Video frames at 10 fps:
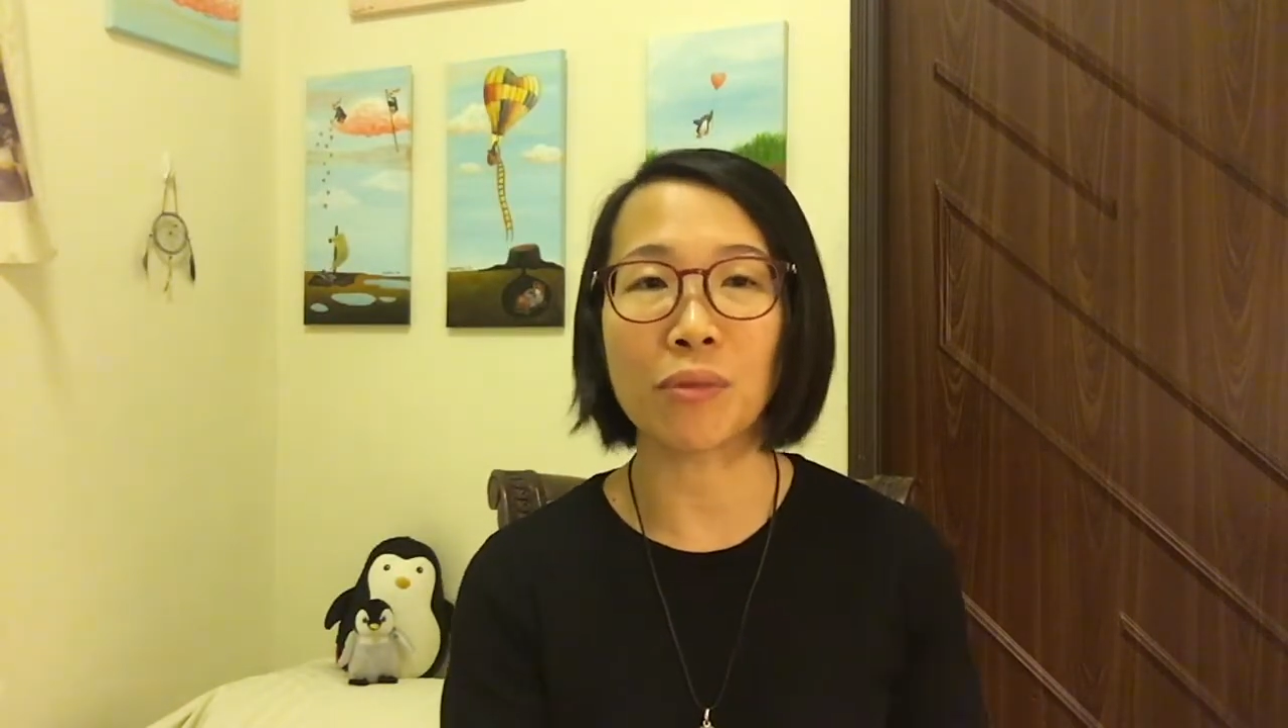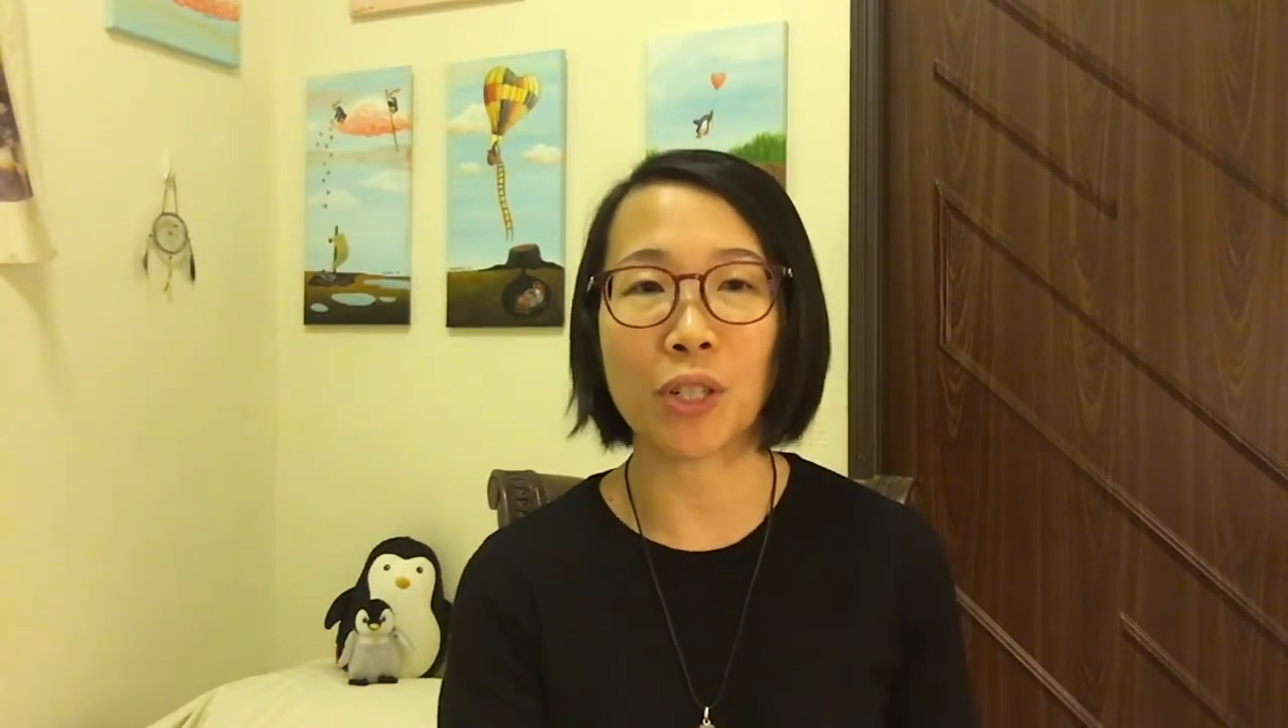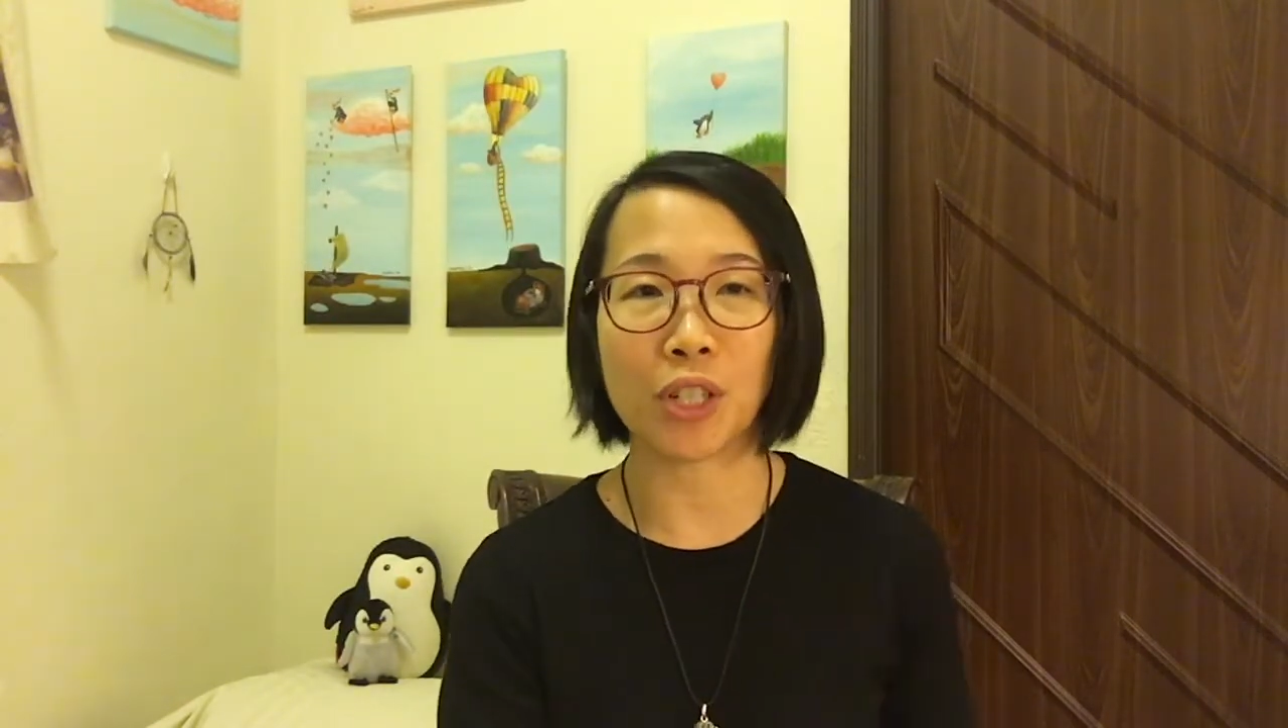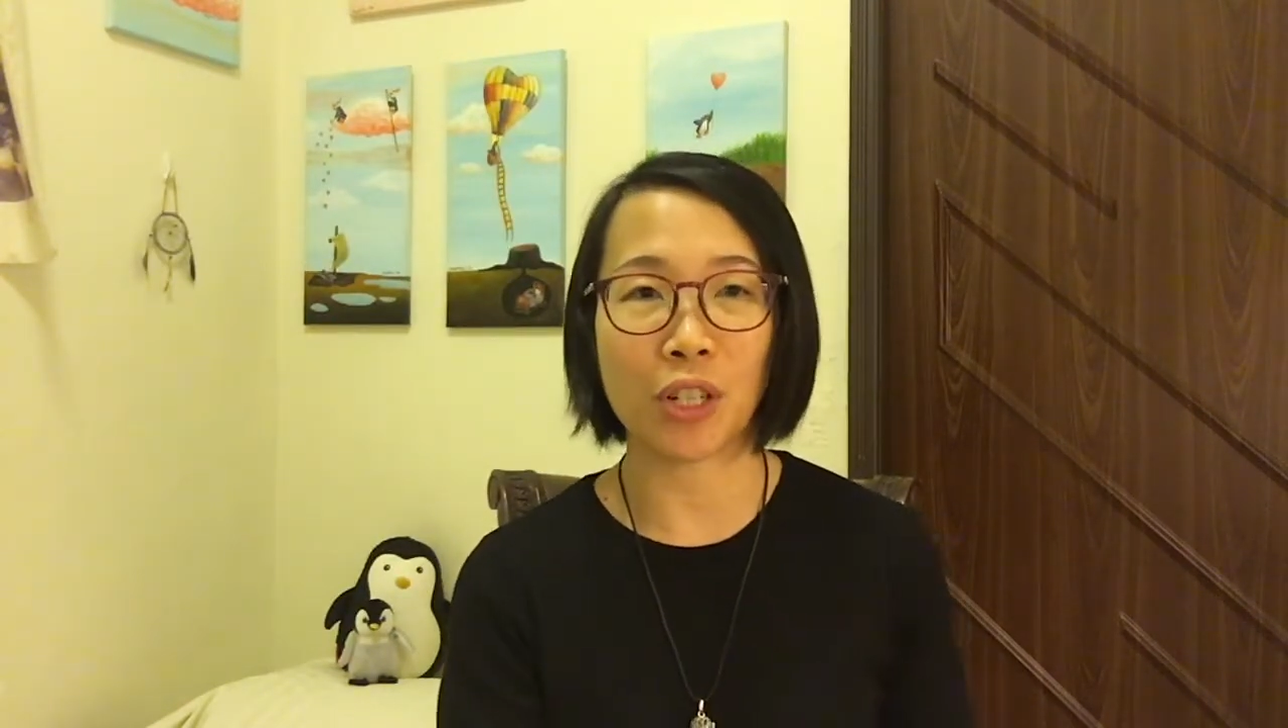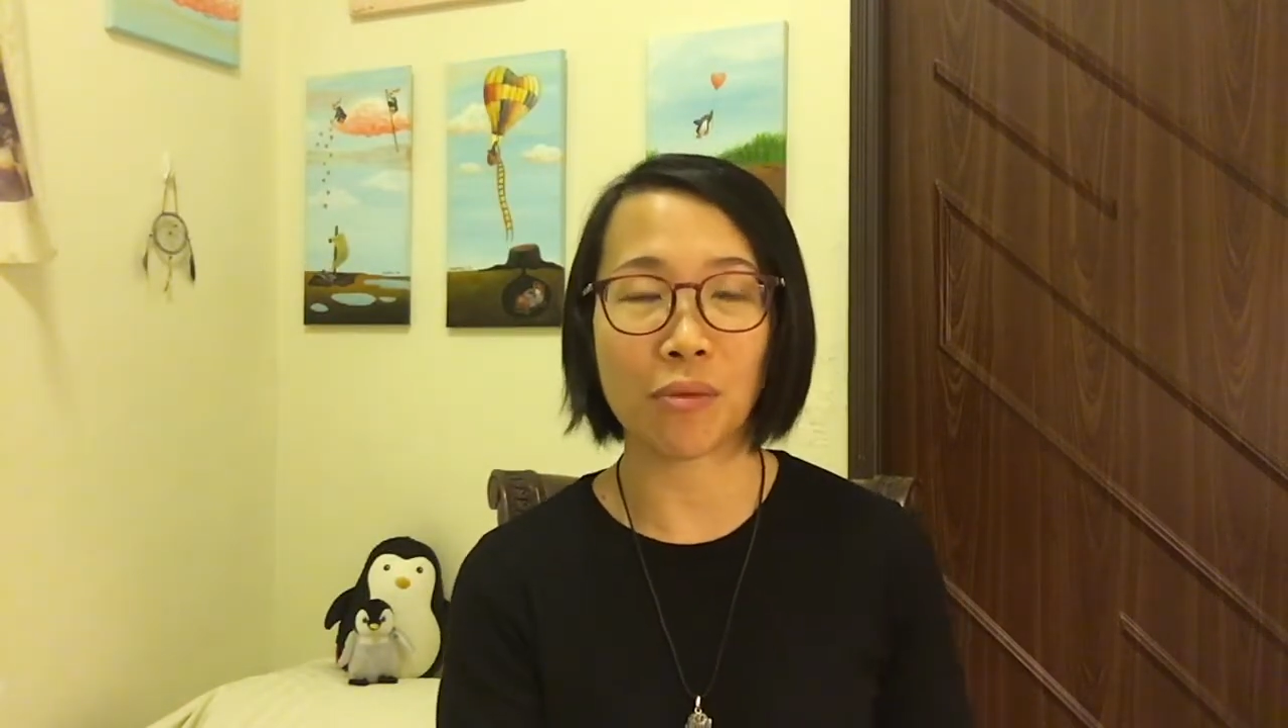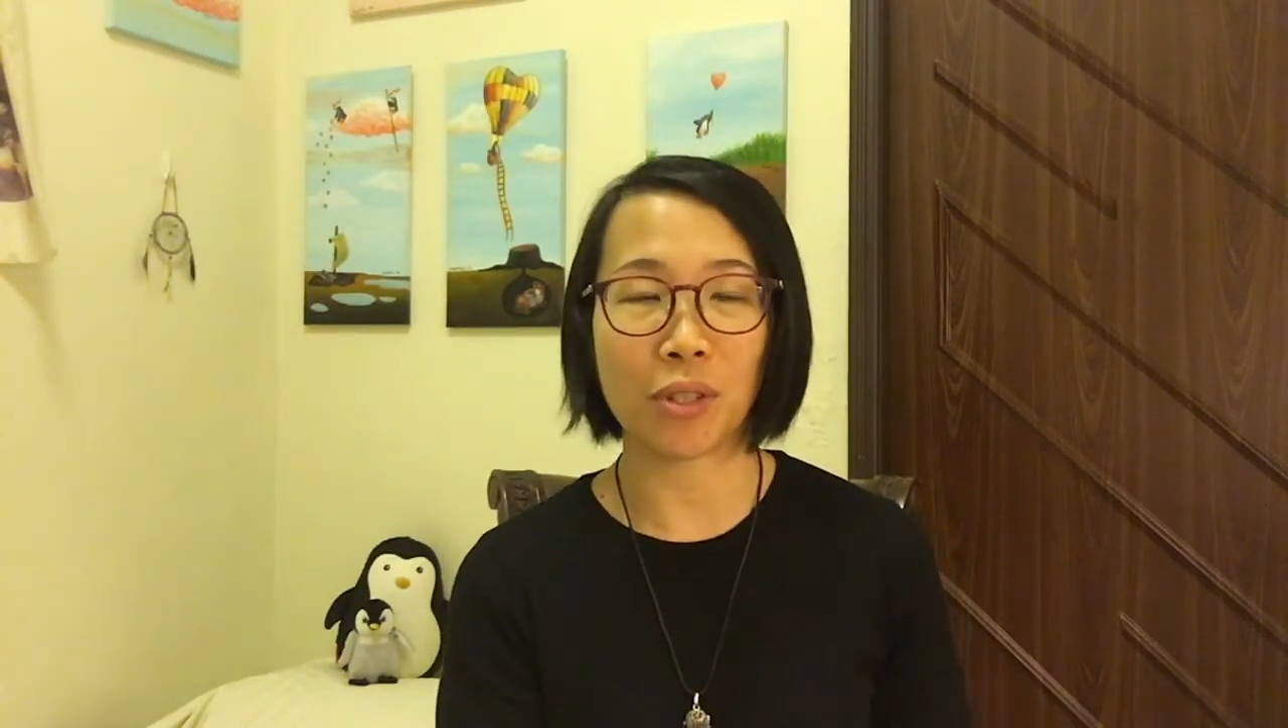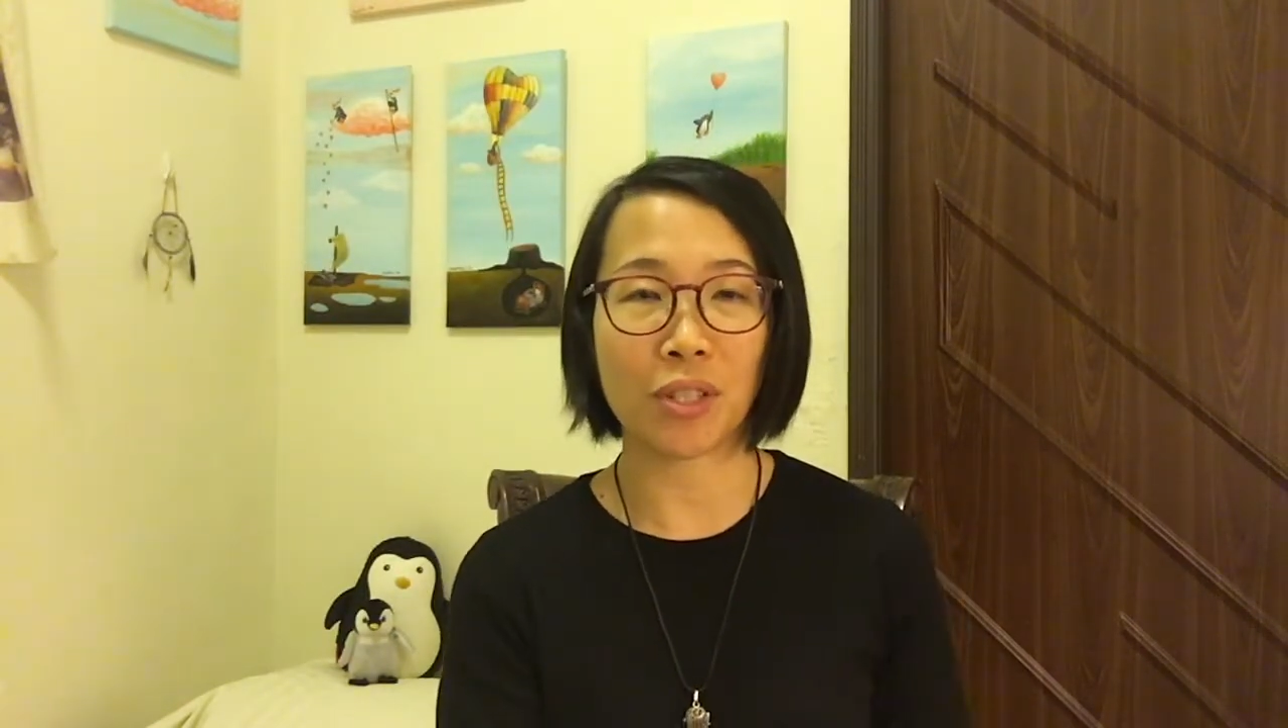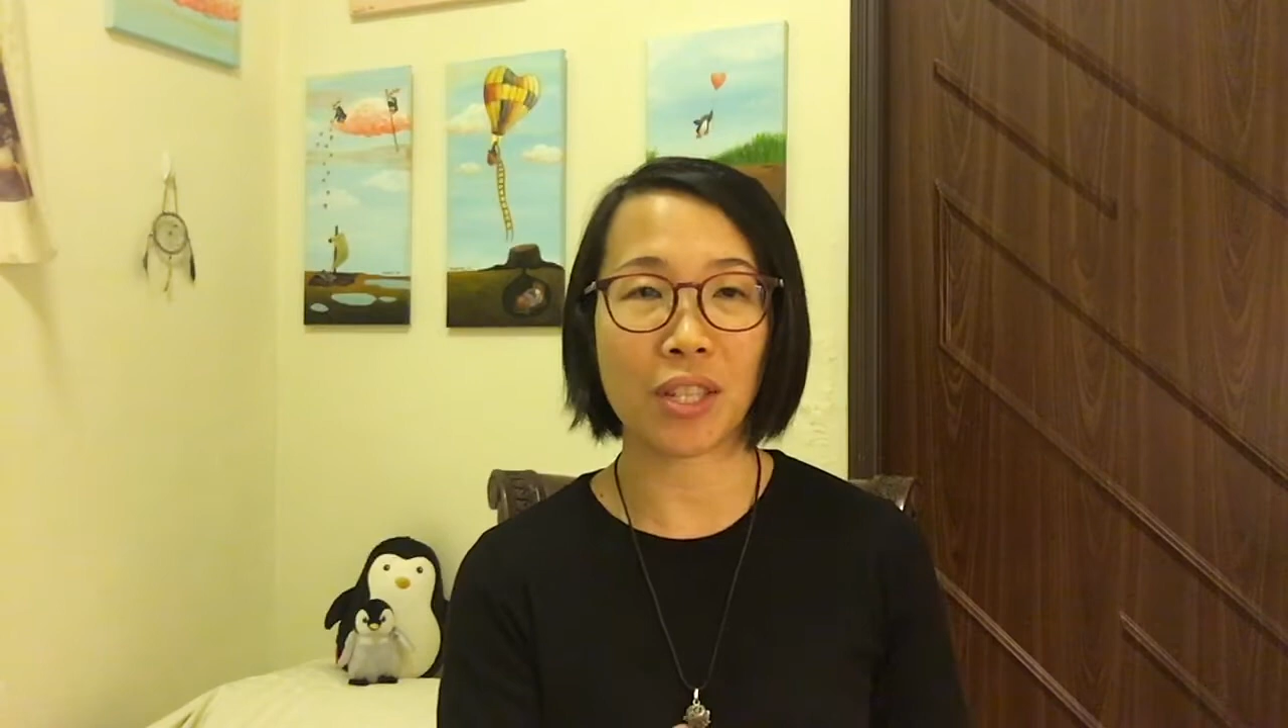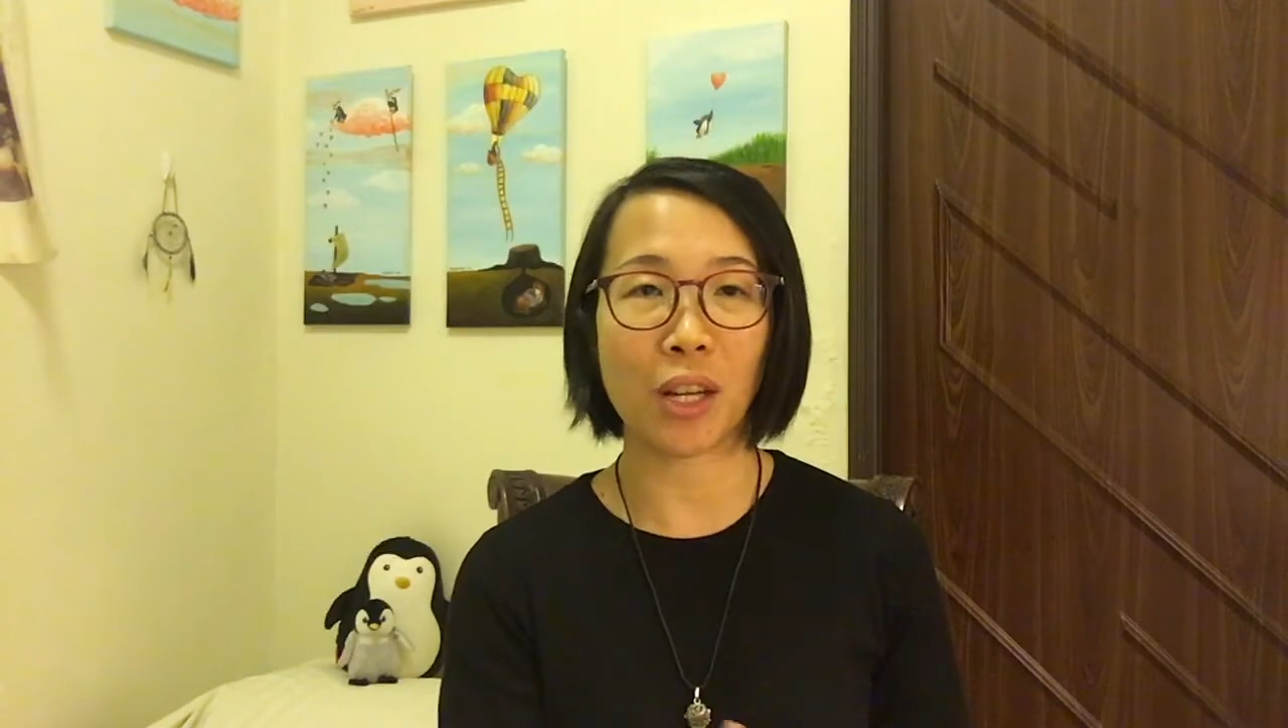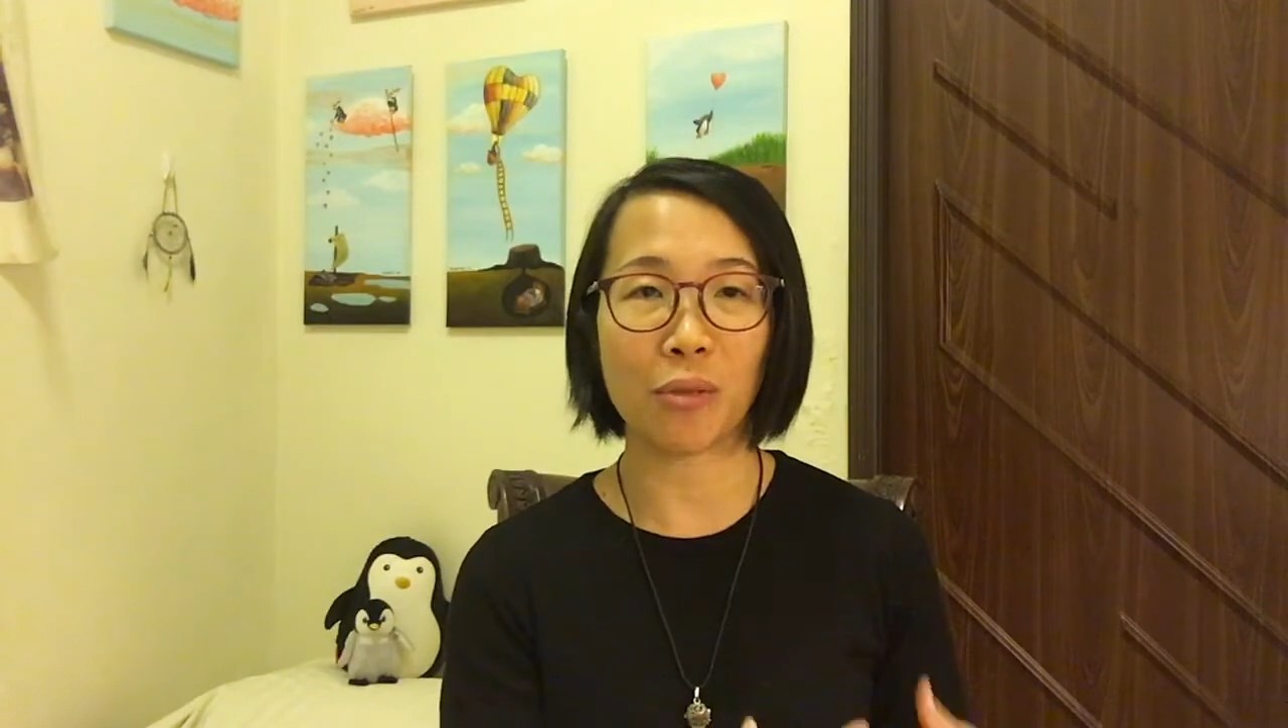version of
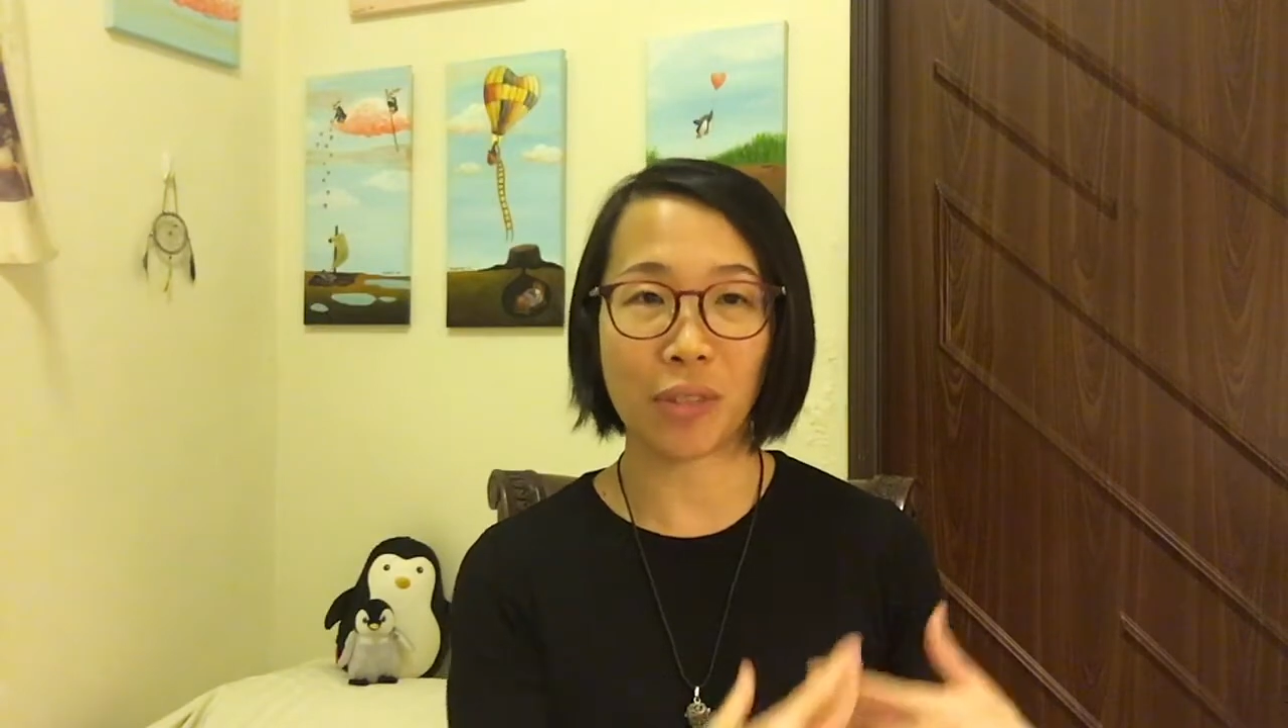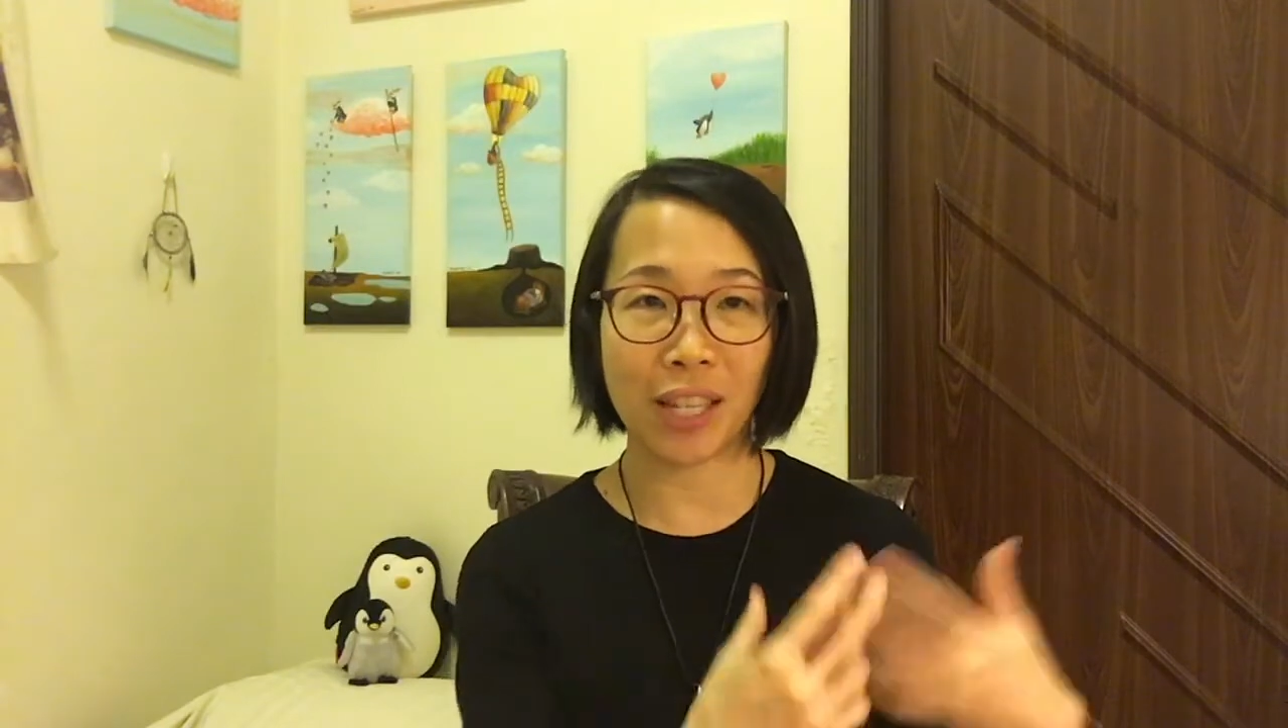yourself